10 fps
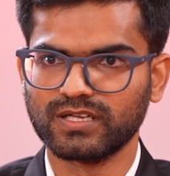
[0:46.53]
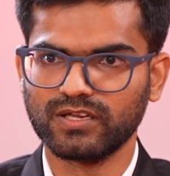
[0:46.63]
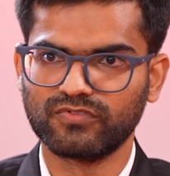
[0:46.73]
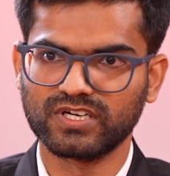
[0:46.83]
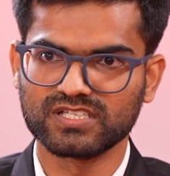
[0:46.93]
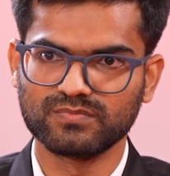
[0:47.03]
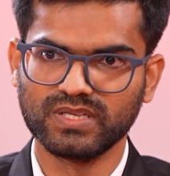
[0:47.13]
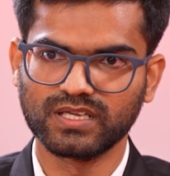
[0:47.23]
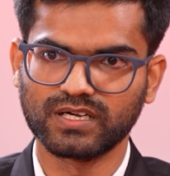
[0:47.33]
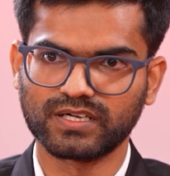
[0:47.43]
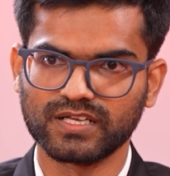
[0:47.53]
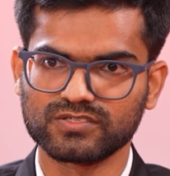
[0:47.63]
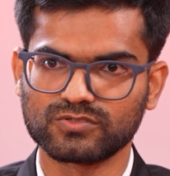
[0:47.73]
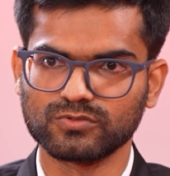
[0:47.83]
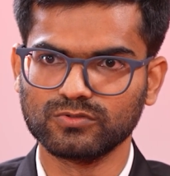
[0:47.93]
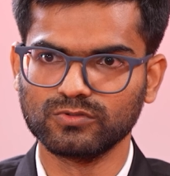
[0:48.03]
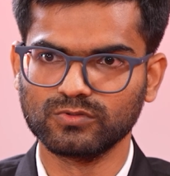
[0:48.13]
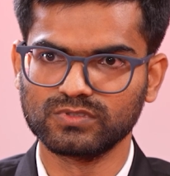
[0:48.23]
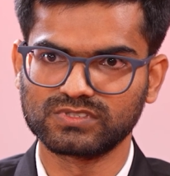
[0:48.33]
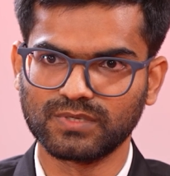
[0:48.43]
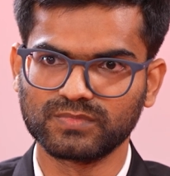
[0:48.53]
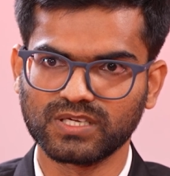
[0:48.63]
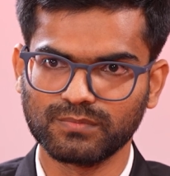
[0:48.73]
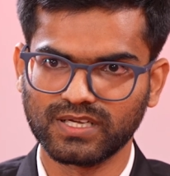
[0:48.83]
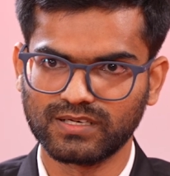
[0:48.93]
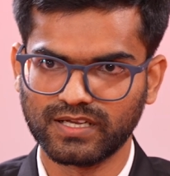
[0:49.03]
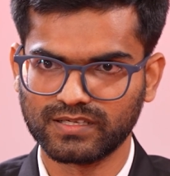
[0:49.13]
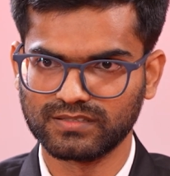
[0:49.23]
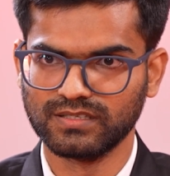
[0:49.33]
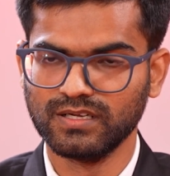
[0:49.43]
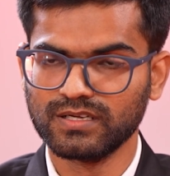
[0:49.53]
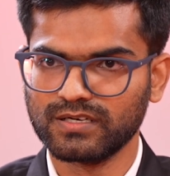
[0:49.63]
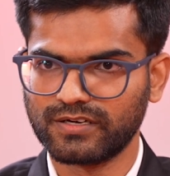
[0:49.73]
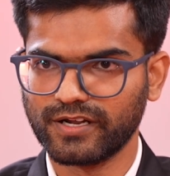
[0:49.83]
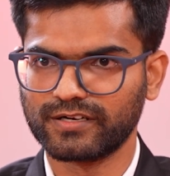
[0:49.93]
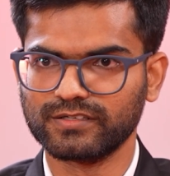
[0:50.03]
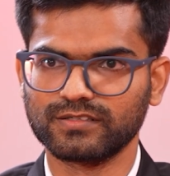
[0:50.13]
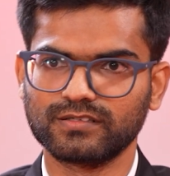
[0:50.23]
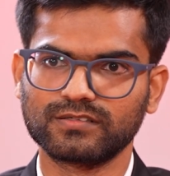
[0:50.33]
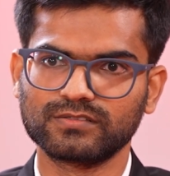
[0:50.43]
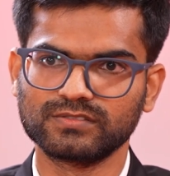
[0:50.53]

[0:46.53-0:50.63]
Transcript: If it is being attached to something big like tractor,